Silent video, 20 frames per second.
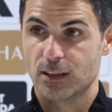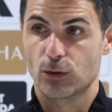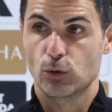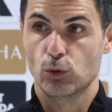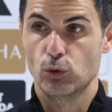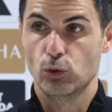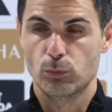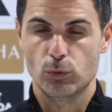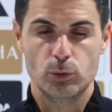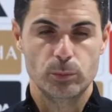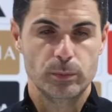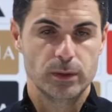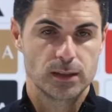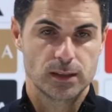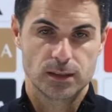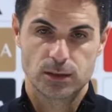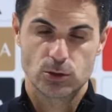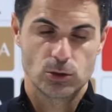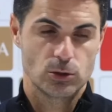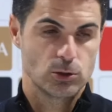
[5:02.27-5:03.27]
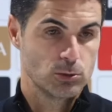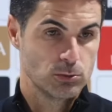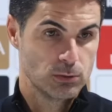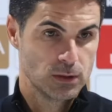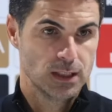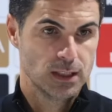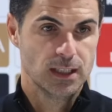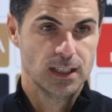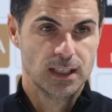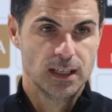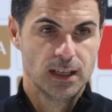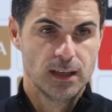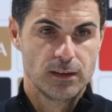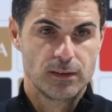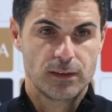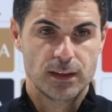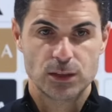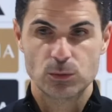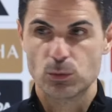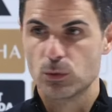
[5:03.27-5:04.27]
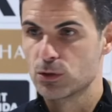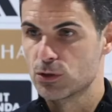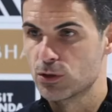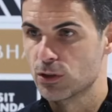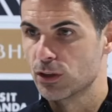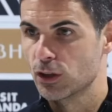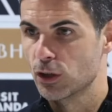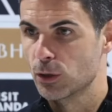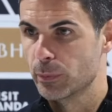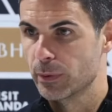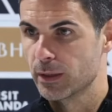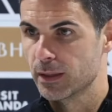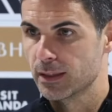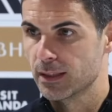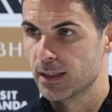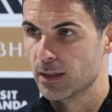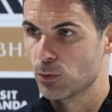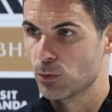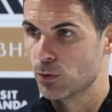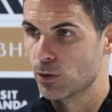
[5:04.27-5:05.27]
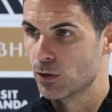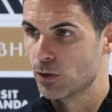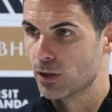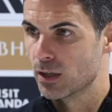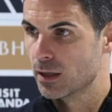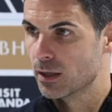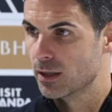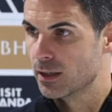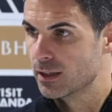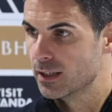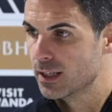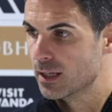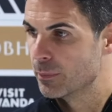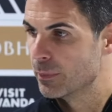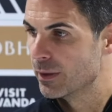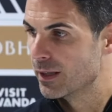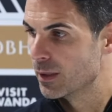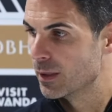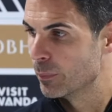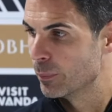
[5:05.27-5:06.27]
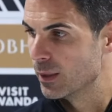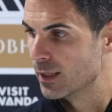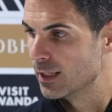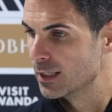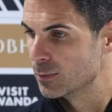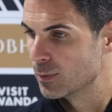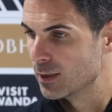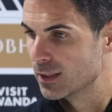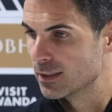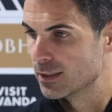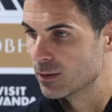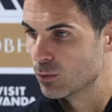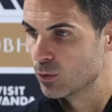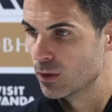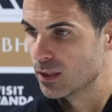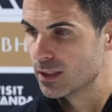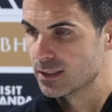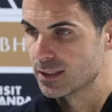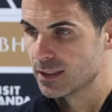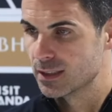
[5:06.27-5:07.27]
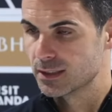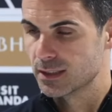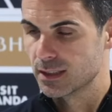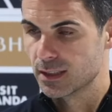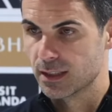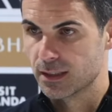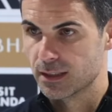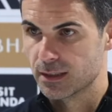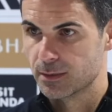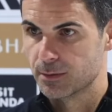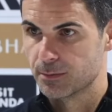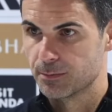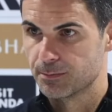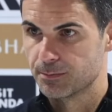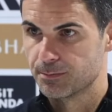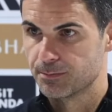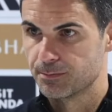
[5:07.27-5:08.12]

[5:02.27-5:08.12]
are in a good moment. So things will turn up and we're going to in a better place, but we are certainly there.